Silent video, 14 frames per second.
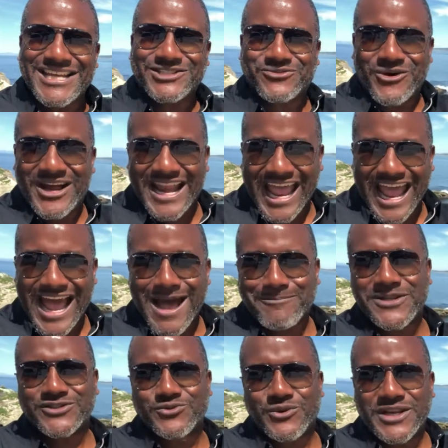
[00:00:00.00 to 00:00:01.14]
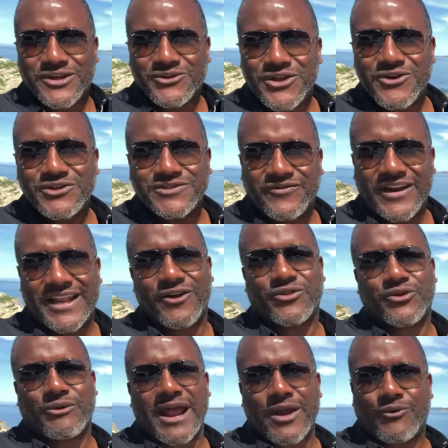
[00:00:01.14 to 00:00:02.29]
is what happens when you use video
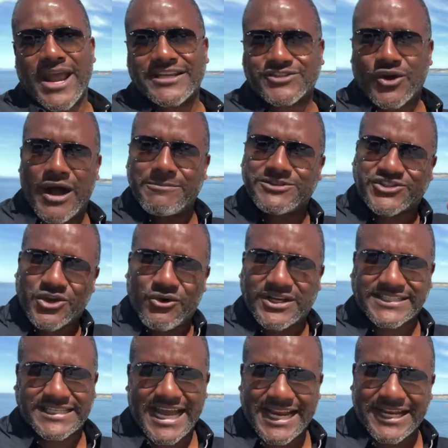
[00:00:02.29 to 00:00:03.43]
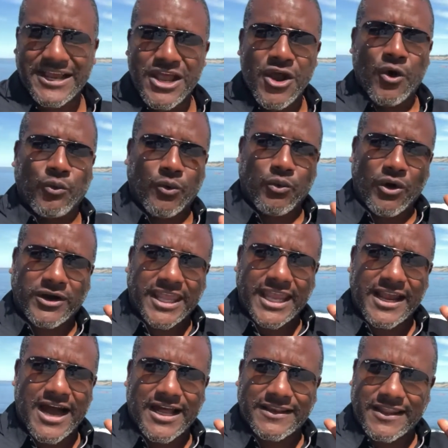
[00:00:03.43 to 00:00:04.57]
the right way. So I'm so excited. We're
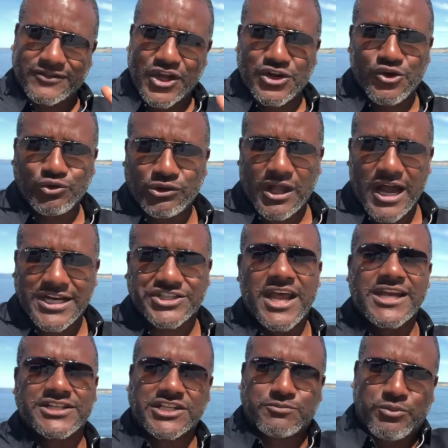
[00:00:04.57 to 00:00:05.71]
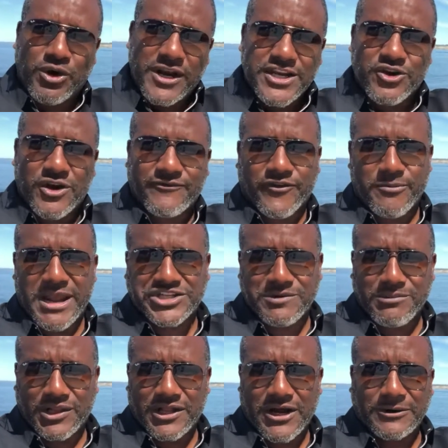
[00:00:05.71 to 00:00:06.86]
working on the new launch. Just put in your
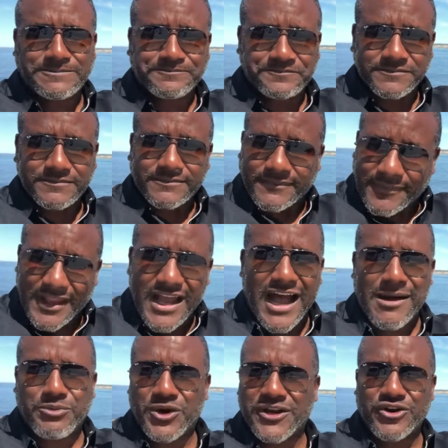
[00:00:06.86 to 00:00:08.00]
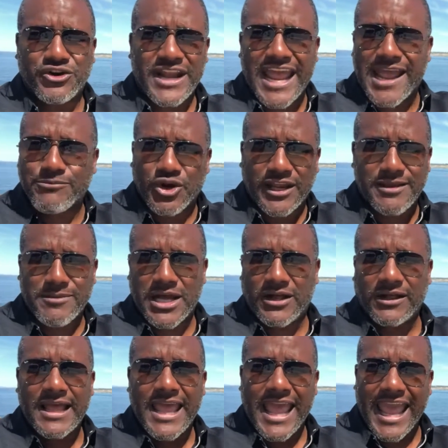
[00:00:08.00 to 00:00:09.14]
information below. Uh, put in your name, your
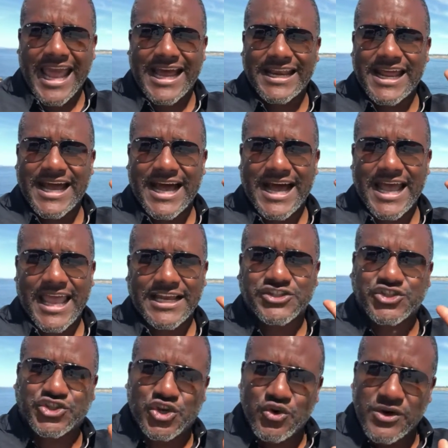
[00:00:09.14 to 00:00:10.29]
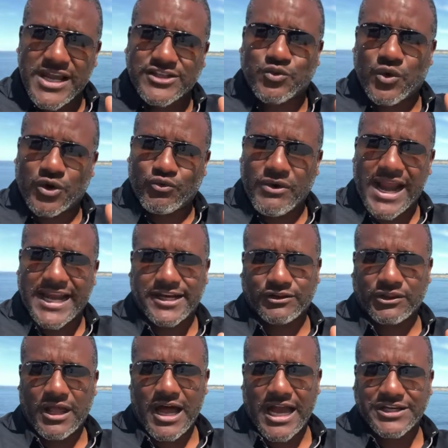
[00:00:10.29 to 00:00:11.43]
email, and uh, as soon as we're ready to
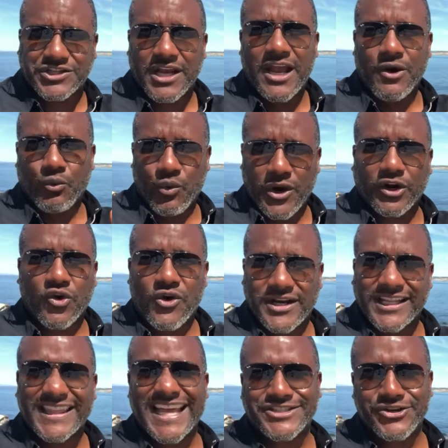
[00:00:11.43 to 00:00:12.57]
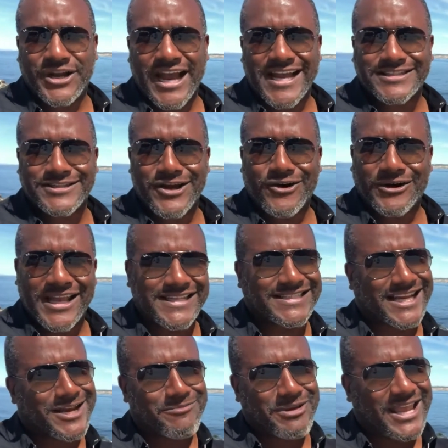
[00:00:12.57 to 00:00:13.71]
launch, we're going to let you guys know it's
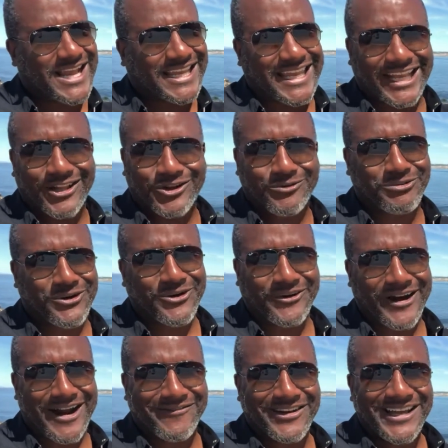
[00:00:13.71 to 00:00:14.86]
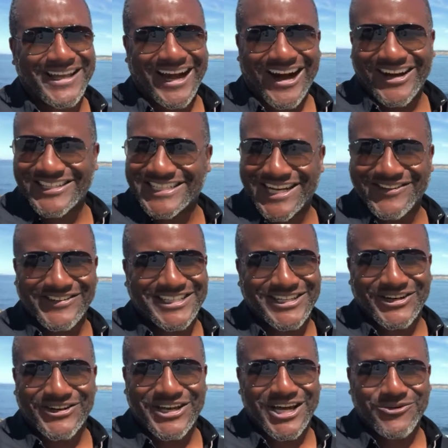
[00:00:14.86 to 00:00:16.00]
going to be a killer program. Oh, it's going to be
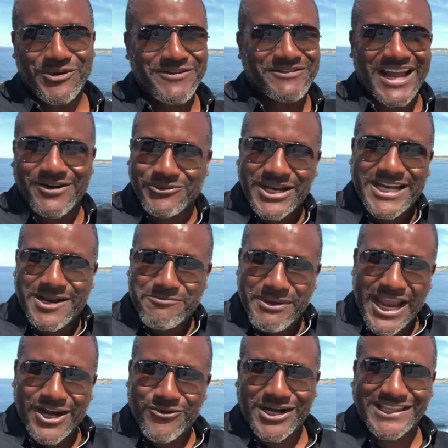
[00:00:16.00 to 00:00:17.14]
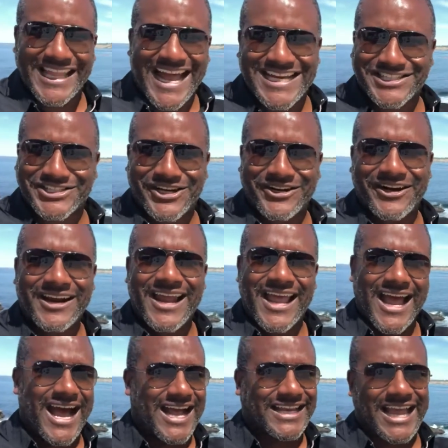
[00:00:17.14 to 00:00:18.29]
so good. We've de- we did a beta one last year,
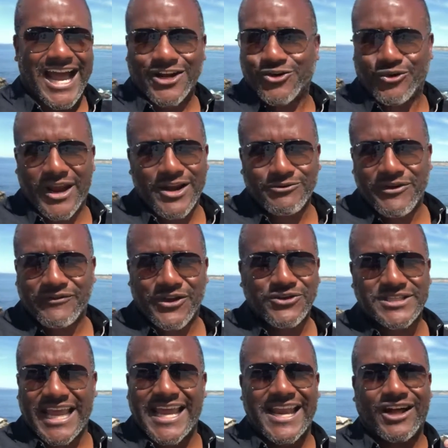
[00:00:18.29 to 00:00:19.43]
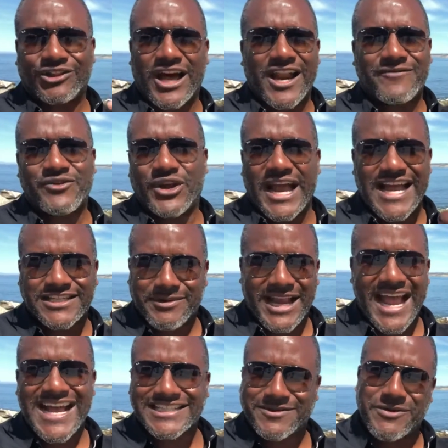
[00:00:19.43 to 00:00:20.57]
uh, got great reviews, and a lot of you guys have
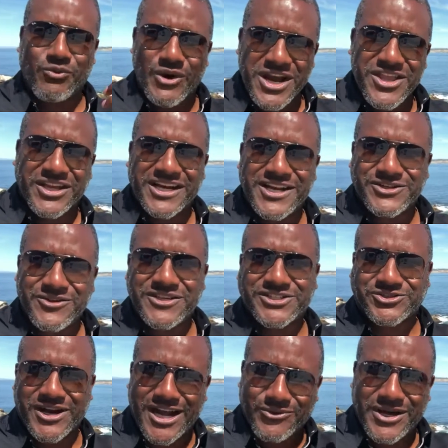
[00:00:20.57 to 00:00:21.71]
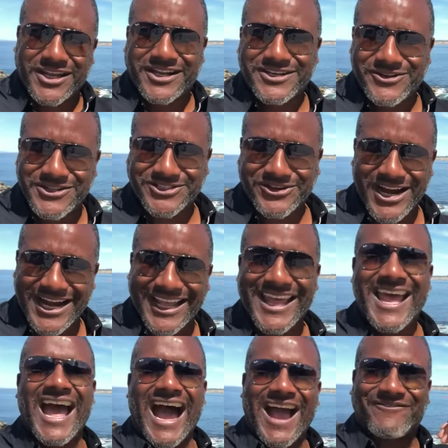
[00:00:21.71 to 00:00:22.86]
been asking me, when are you going to do this training? When are you going to do this training?
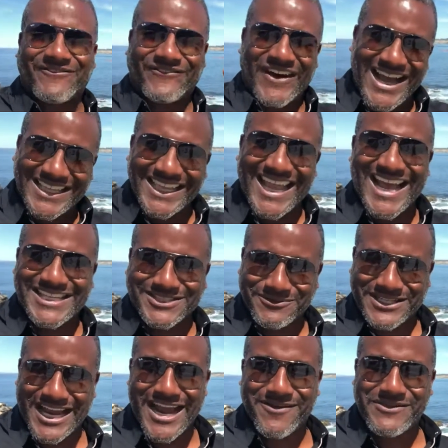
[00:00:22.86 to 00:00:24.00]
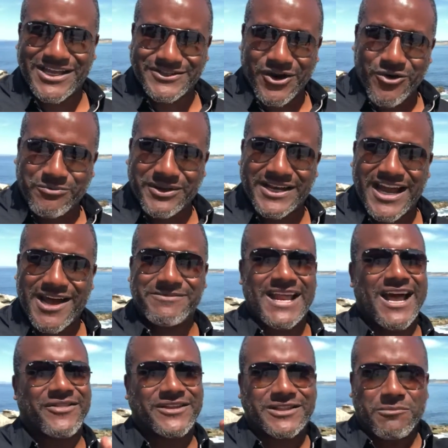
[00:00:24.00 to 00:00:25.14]
I finally had some time that's opened up
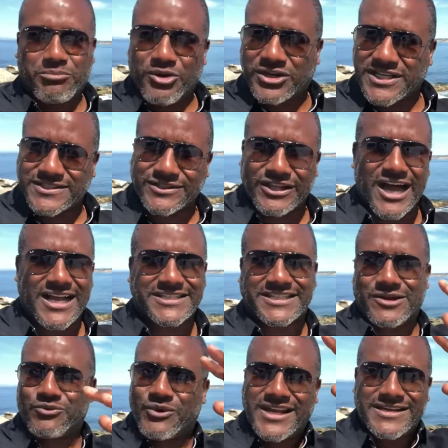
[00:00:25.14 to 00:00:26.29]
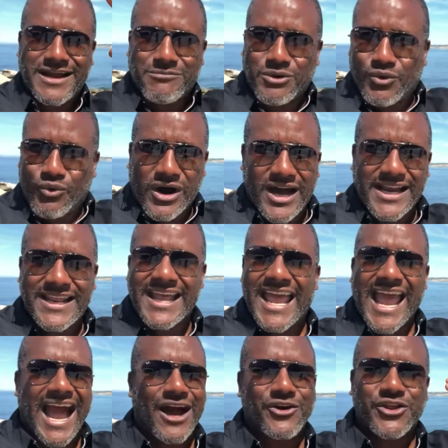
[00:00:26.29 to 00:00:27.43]
now that the book is launched. It went number one.
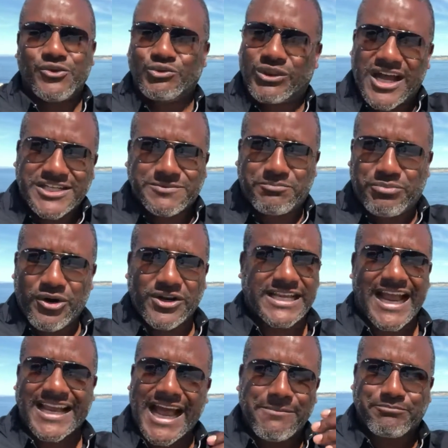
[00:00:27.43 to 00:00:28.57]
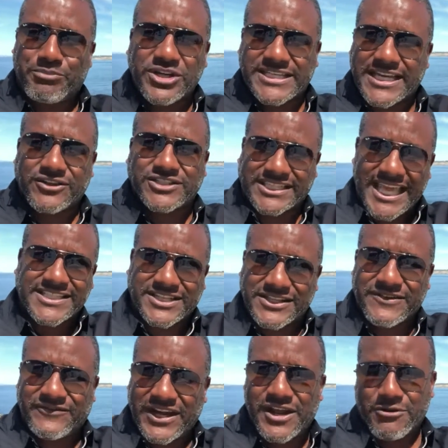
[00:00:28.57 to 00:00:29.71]
How do you launch books? I got book deals thanks to
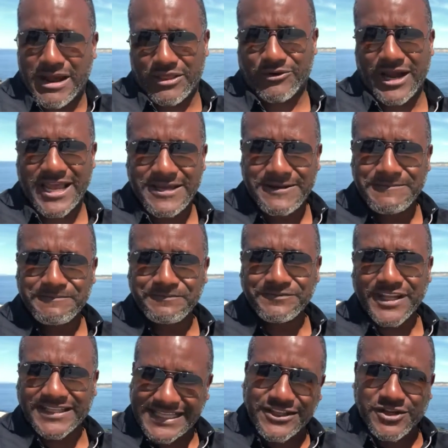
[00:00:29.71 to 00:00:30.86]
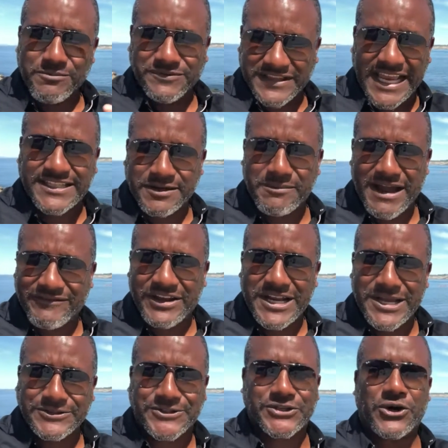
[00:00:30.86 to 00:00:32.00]
the video, by the way thanks to, thanks to my
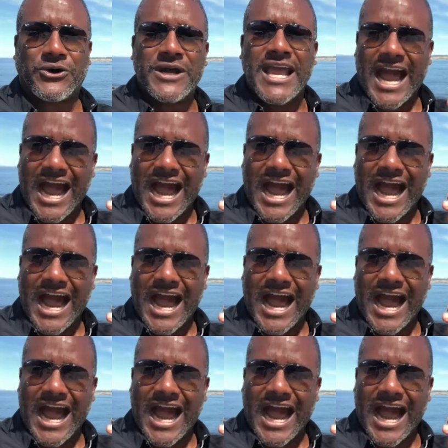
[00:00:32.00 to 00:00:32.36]
videos. So